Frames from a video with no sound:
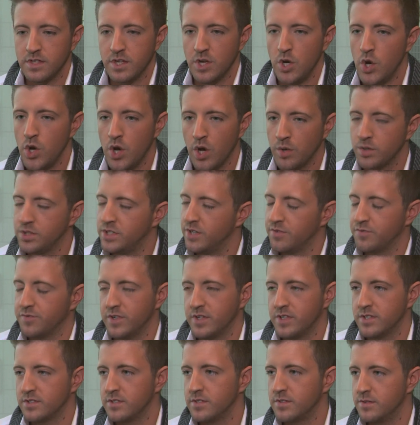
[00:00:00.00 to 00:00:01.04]
no
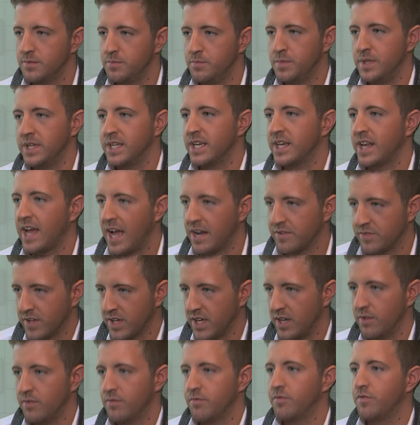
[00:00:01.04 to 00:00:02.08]
different being an
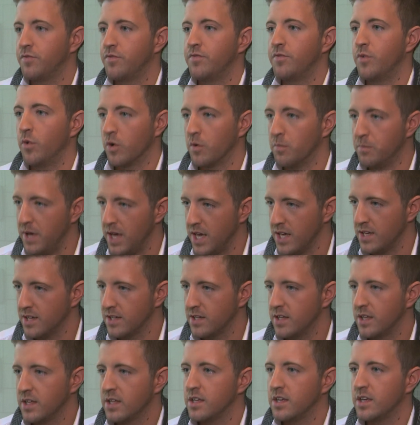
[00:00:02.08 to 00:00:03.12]
advocate for me,
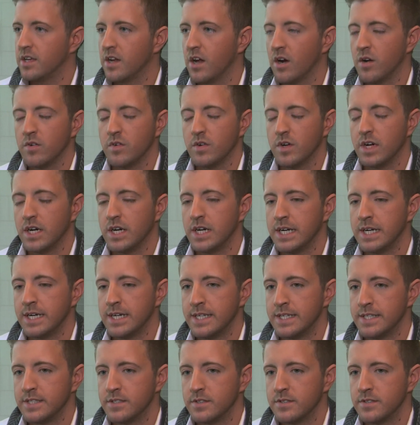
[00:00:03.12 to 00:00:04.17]
you know,
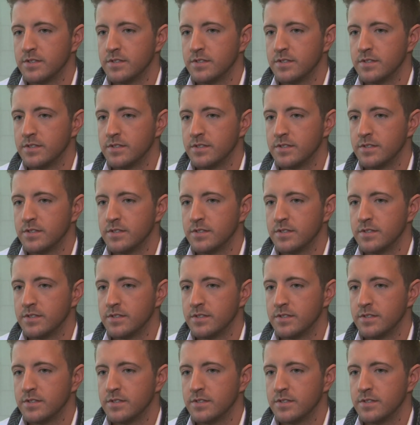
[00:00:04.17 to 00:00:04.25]
uh,